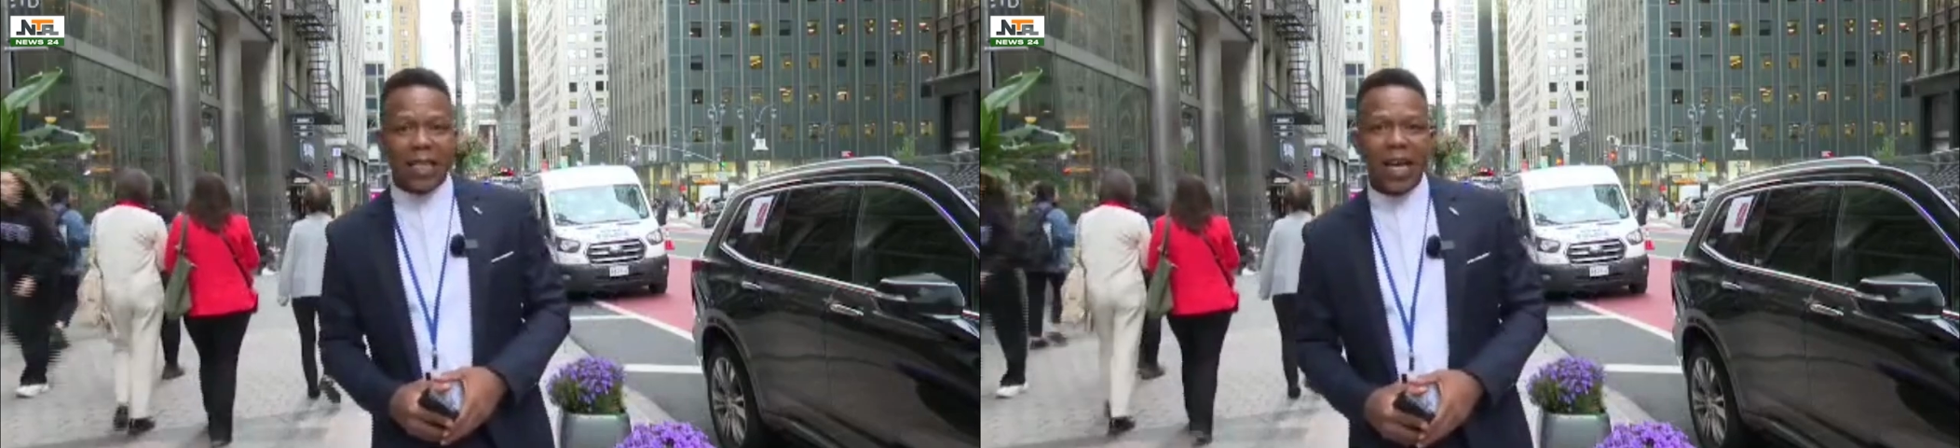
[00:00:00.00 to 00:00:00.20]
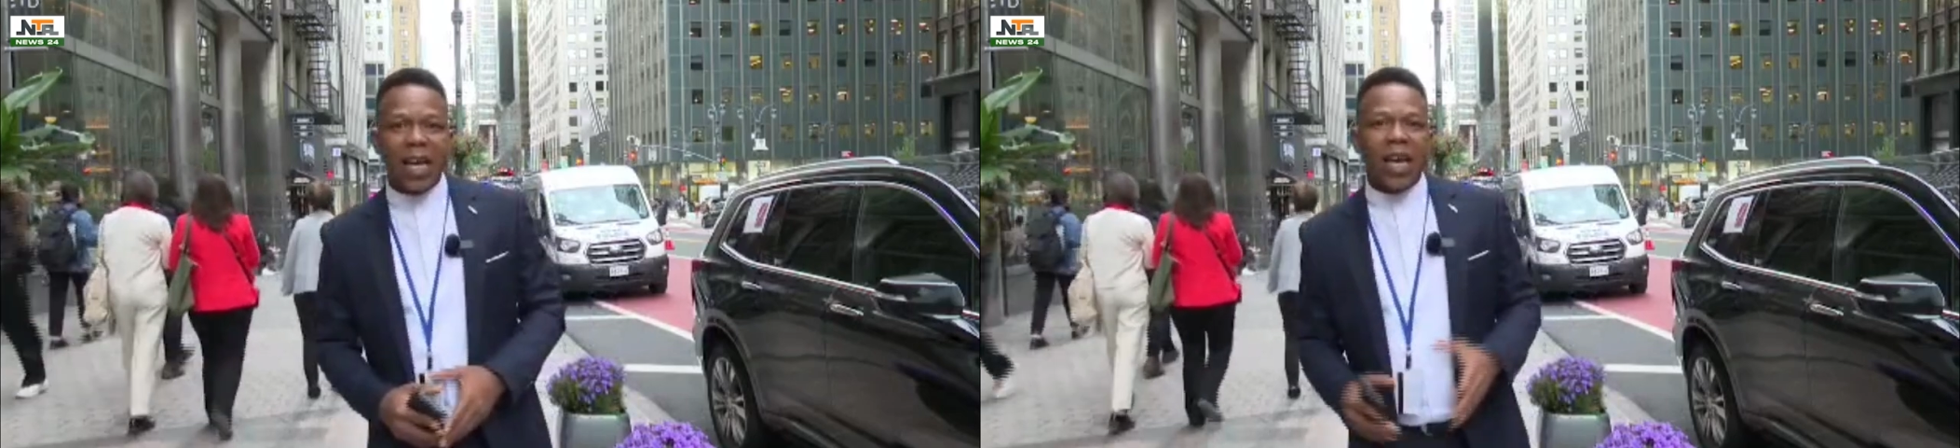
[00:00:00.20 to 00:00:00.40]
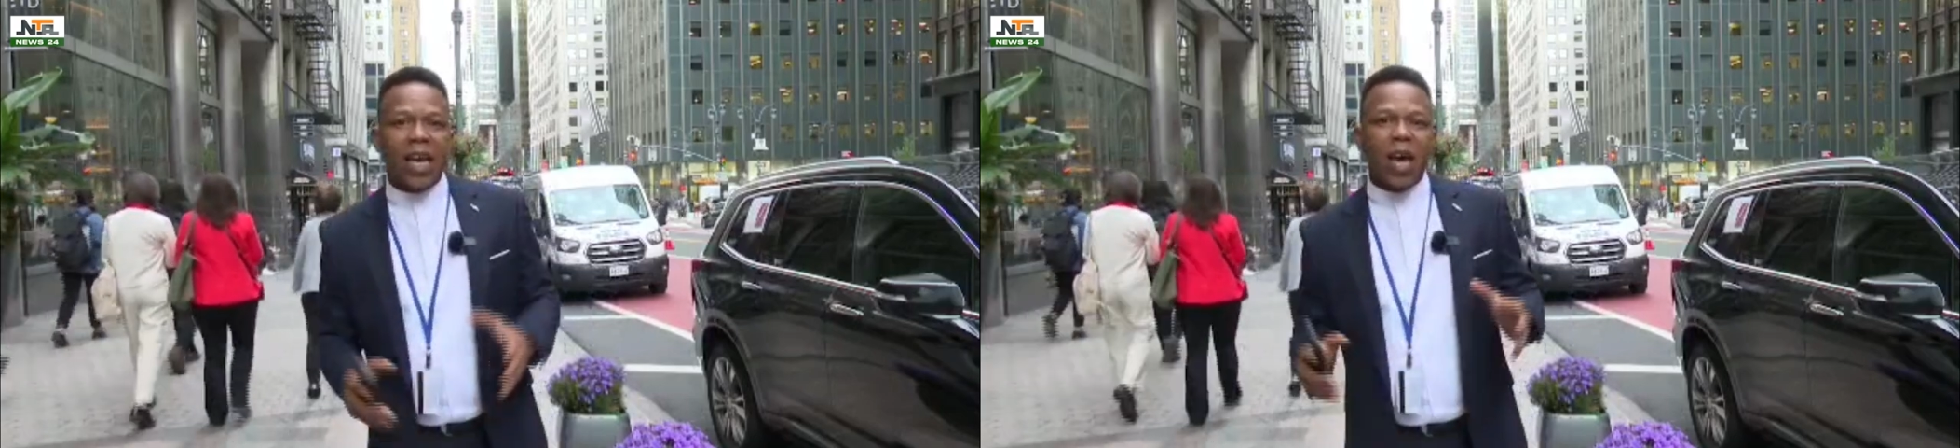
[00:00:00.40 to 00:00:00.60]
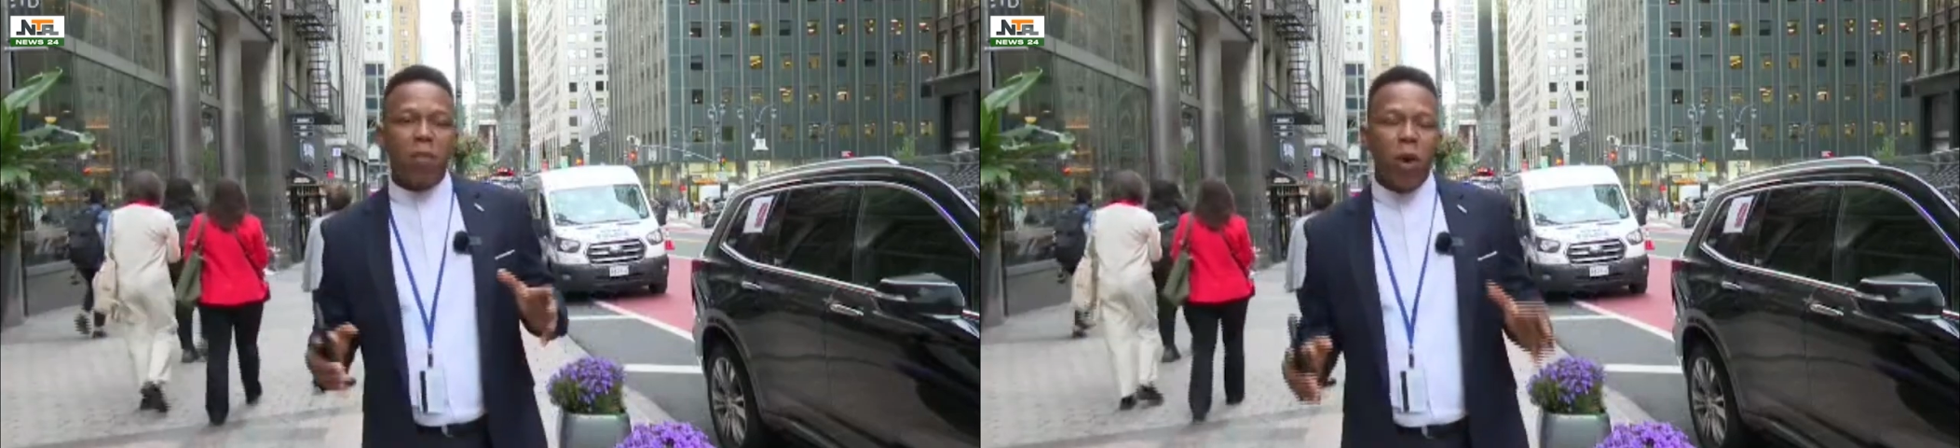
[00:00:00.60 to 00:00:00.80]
that a